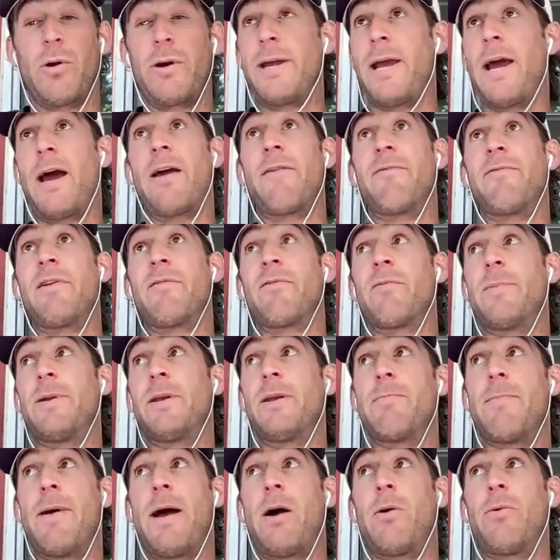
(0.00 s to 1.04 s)
I've never been
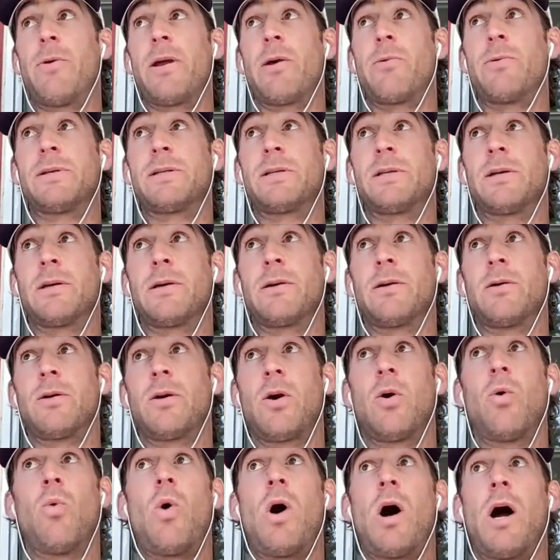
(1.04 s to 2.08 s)
to Maui. I went to
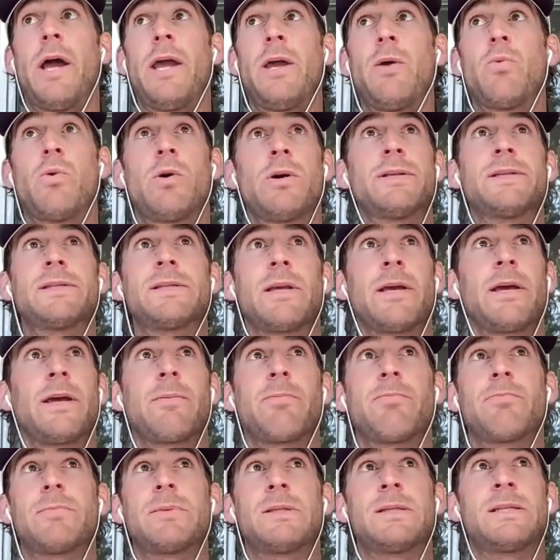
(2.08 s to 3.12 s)
Kauai once, like
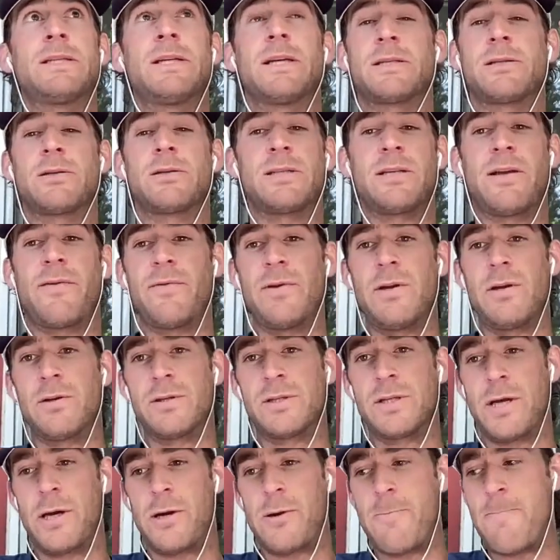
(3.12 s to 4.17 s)
6 or 7
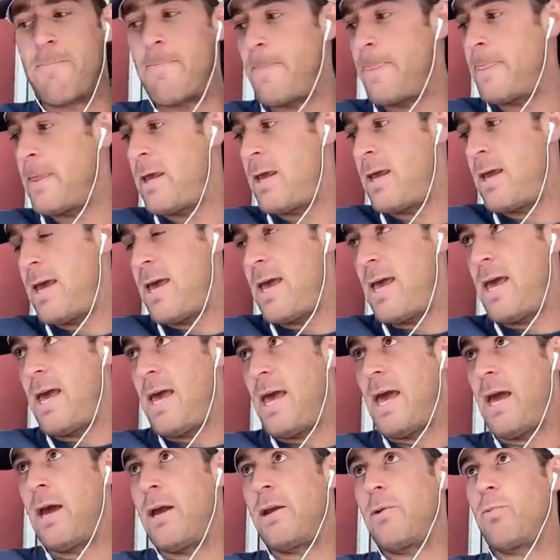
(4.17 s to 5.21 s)
years ago.
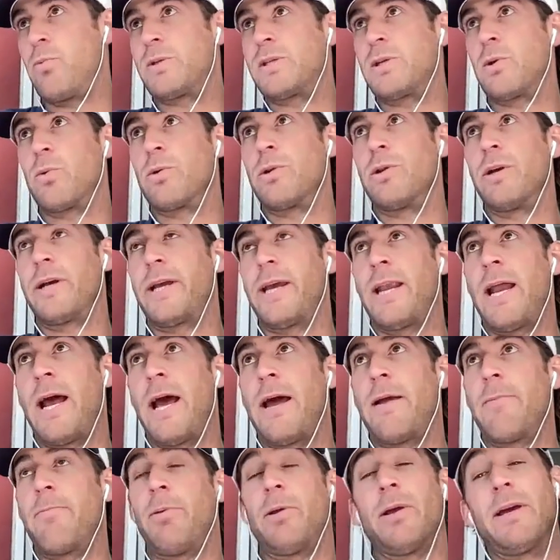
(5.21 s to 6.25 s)
And so we're looking
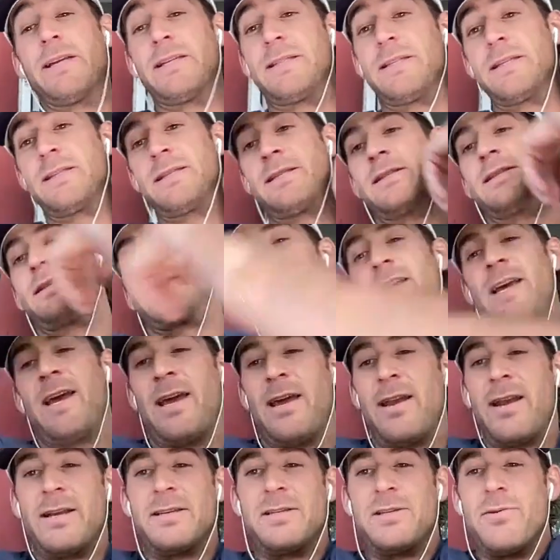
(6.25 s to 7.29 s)
at places to stay.
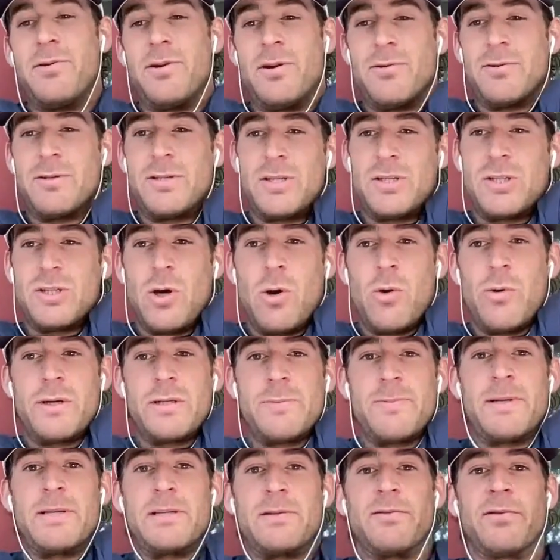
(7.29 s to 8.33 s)
And as you know, it's so
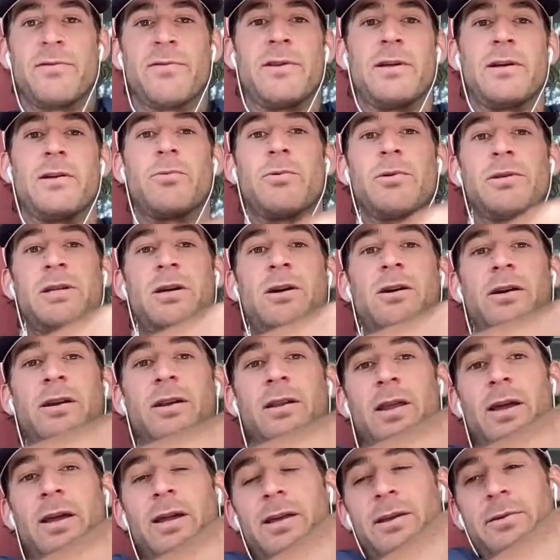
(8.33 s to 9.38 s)
expensive over there. We're talking
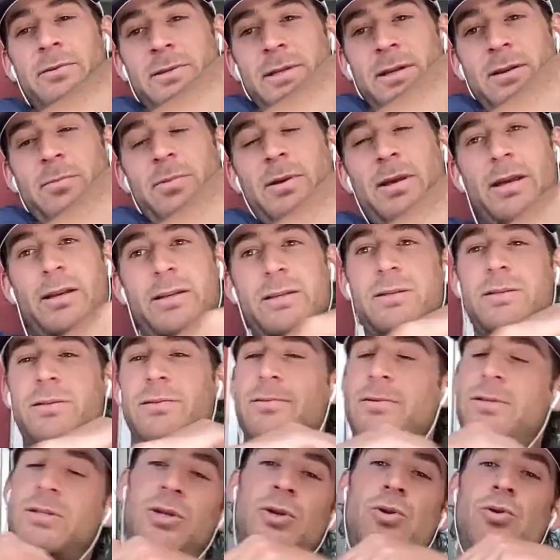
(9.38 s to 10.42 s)
like it was going to be like
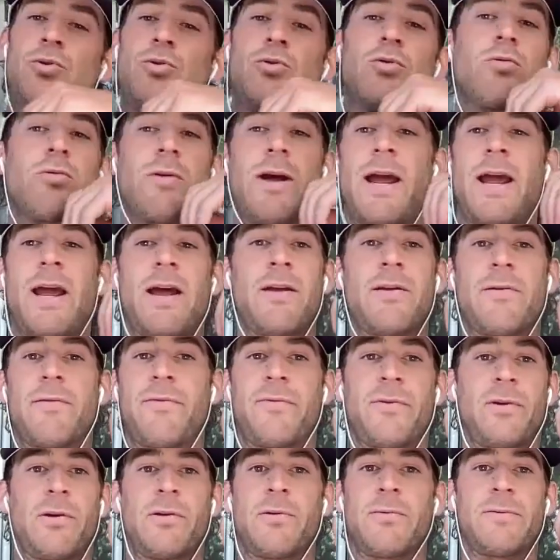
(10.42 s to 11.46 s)
$2,000
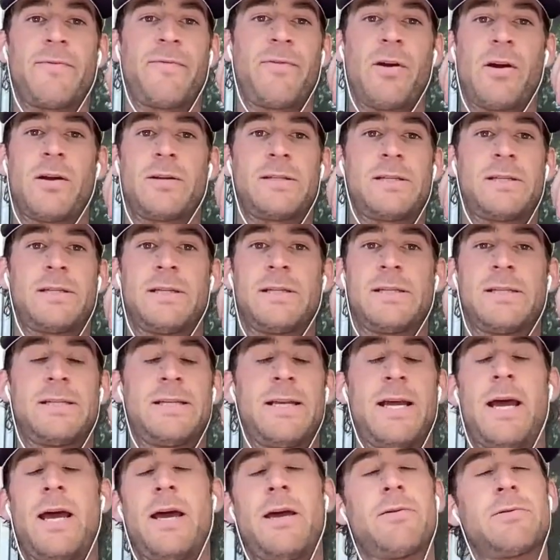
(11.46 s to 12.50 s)
for to
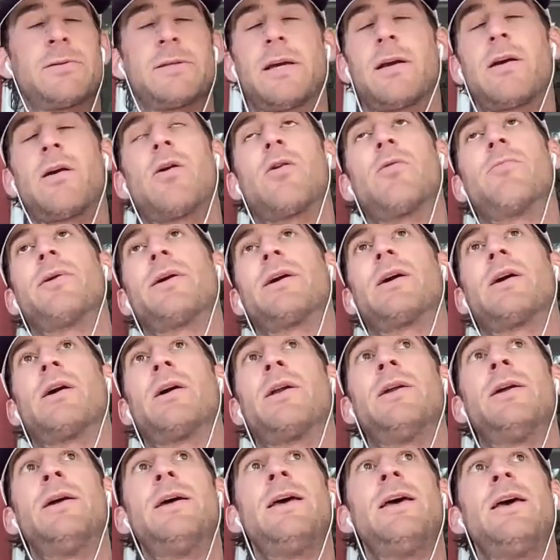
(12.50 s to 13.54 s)
stay. It was like, oh my
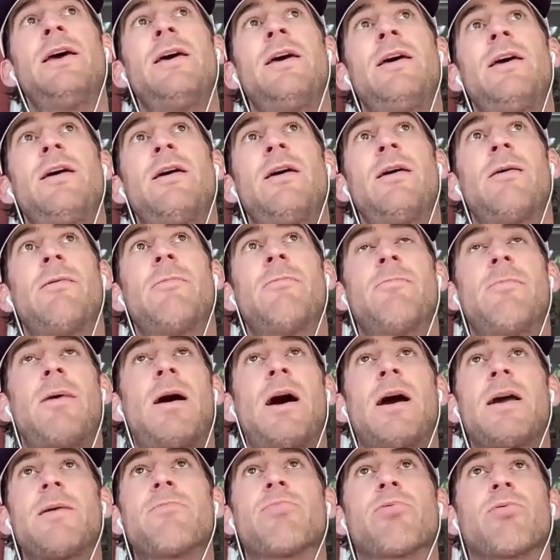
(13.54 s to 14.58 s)
God.
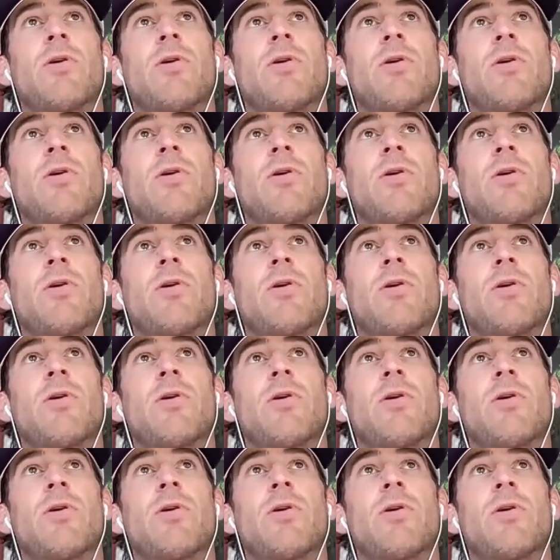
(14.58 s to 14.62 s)
My